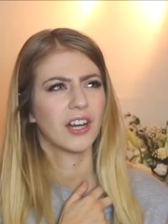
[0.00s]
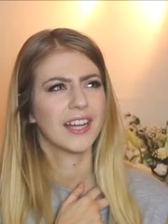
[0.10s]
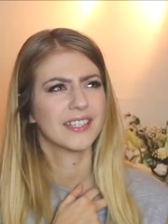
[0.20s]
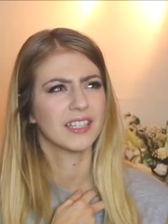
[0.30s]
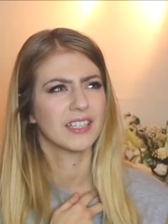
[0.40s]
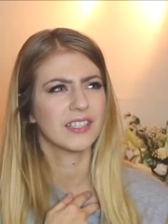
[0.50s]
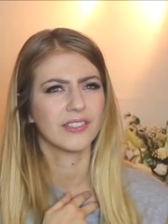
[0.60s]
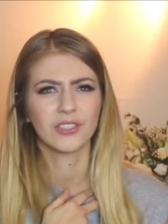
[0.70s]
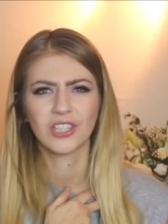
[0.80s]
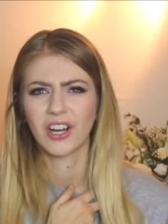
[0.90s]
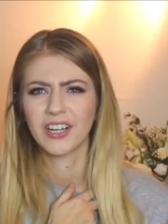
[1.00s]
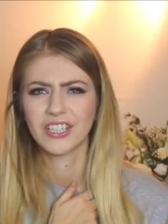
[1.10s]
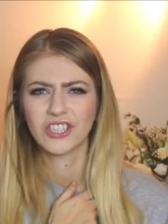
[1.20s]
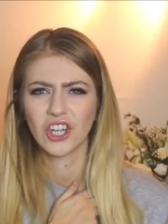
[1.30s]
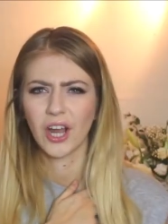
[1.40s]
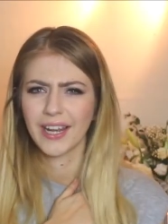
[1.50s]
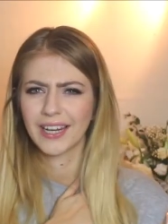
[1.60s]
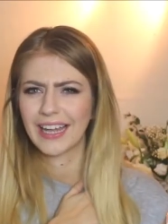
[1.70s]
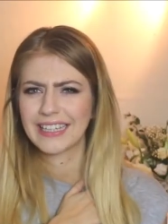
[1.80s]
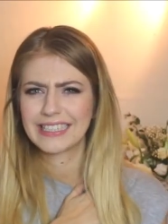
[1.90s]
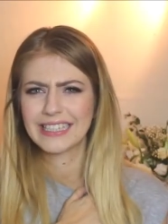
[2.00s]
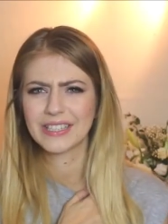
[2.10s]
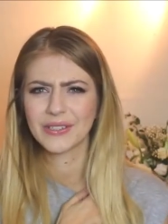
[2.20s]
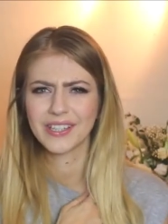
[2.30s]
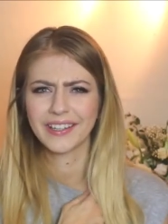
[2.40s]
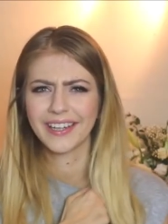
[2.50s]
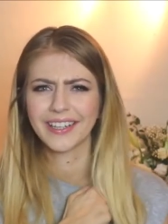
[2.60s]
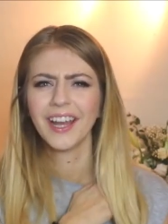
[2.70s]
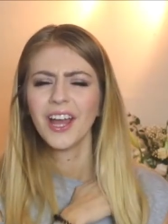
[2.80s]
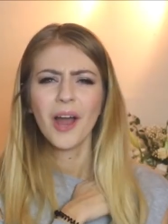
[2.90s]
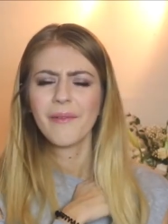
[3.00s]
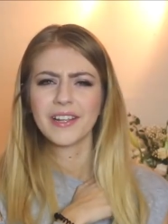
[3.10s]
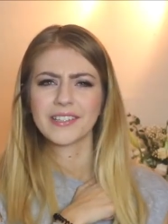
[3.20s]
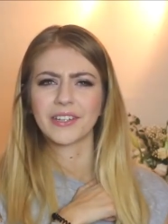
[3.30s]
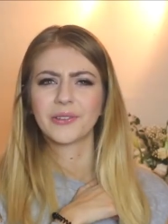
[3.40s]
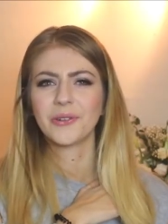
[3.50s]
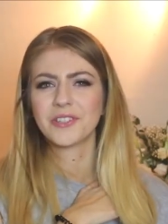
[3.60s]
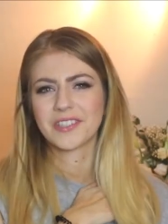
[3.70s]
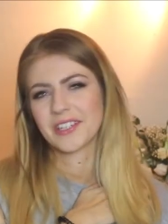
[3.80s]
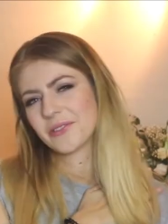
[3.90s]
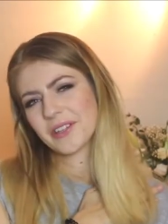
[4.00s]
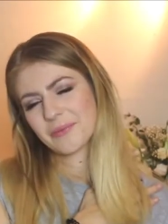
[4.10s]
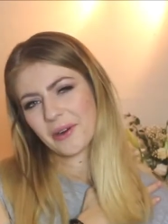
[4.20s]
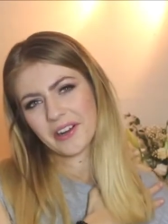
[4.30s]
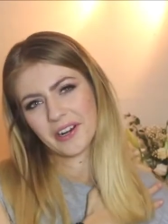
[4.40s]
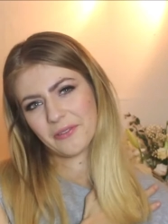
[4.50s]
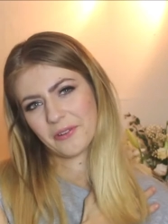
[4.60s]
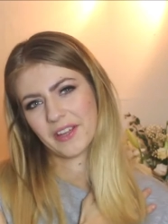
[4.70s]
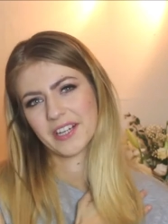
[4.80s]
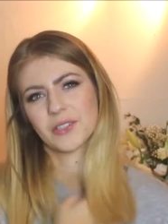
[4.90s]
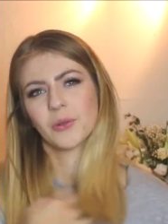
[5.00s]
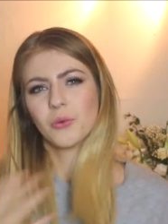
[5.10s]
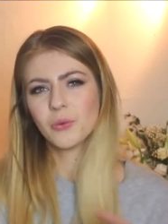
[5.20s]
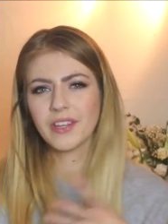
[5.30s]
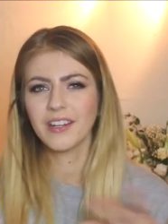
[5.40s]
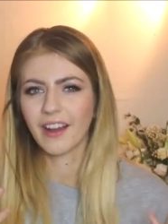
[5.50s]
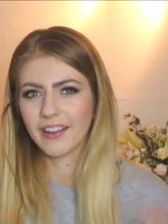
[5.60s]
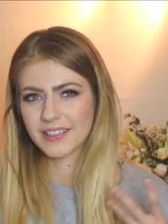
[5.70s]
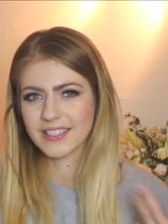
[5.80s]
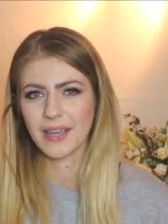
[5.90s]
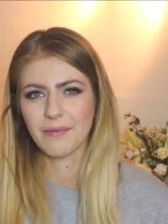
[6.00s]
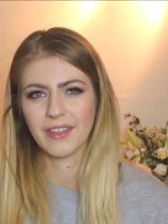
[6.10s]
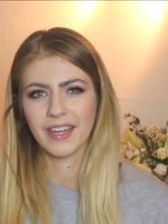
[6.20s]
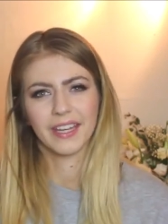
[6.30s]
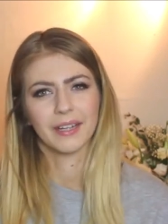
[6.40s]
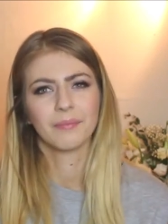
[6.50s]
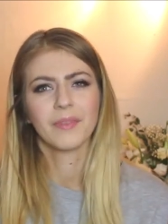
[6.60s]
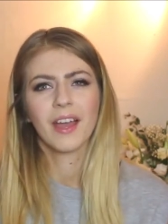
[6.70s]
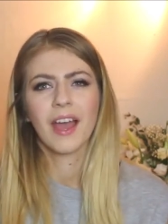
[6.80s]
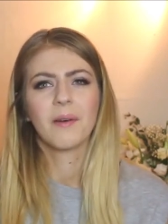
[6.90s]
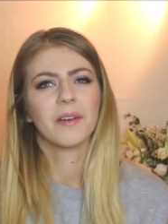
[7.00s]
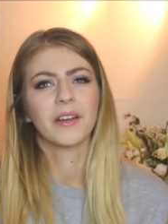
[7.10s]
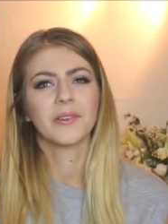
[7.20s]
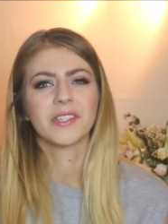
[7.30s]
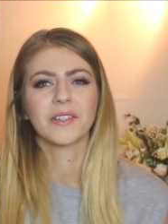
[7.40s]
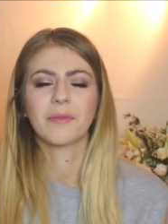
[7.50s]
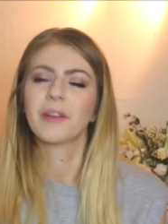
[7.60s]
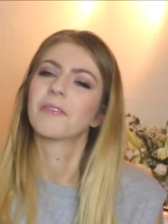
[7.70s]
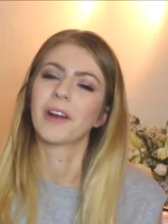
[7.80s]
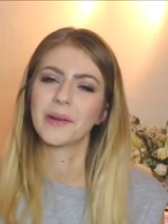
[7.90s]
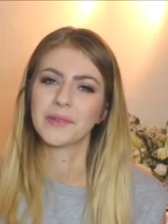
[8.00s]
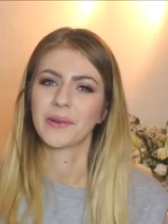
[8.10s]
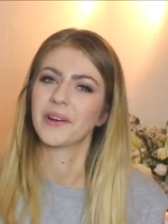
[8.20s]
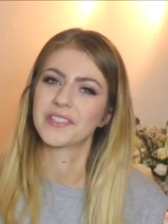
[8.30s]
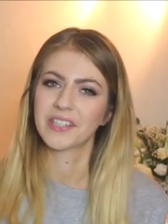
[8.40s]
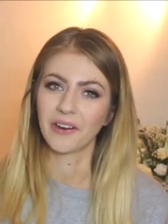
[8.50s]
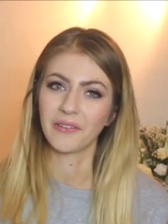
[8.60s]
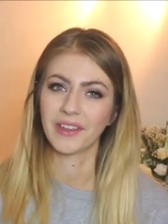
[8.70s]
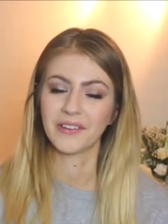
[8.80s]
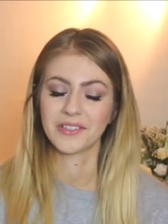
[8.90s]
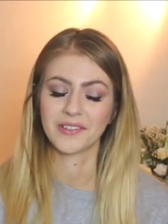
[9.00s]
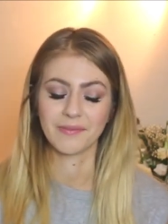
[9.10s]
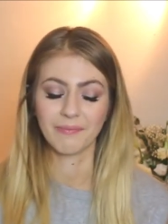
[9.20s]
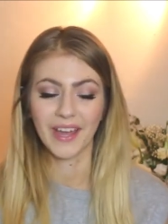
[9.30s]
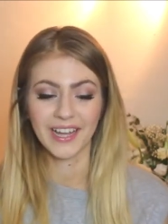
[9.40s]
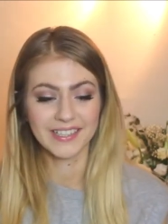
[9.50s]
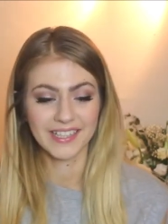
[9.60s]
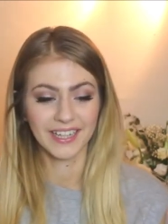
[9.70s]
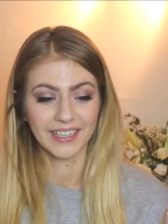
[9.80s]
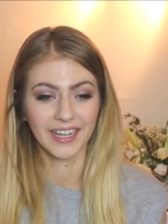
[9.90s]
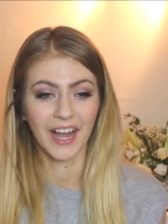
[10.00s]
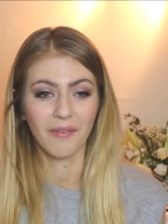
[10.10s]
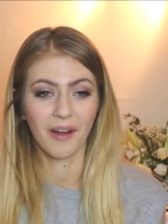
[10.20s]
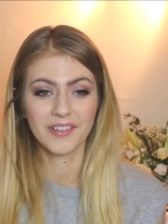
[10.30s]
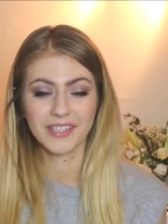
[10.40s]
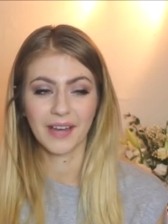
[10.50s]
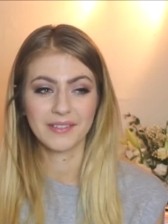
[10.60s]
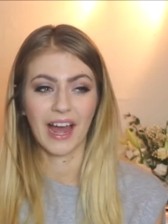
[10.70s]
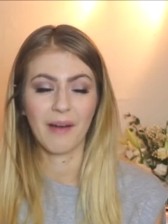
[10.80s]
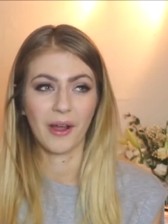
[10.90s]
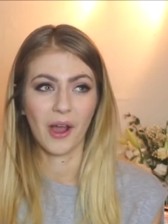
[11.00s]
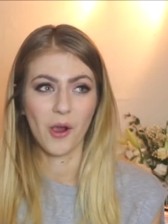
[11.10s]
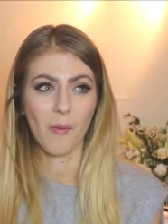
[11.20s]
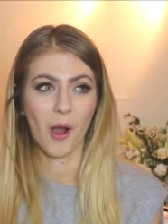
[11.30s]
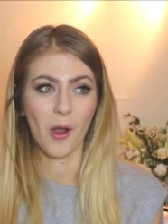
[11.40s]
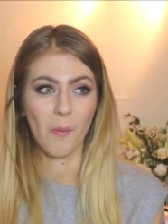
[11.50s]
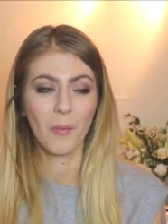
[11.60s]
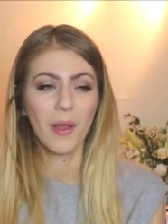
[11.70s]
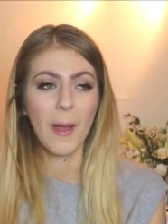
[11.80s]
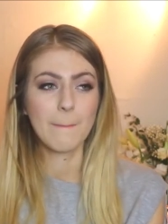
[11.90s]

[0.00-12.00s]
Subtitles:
letters or chai-chai letters or something. But it's like gorgeous. They do all these bright colourful things, all within like the same theme. But they also got me a frame as well to go with it, which is amazing. I've just kept it at my home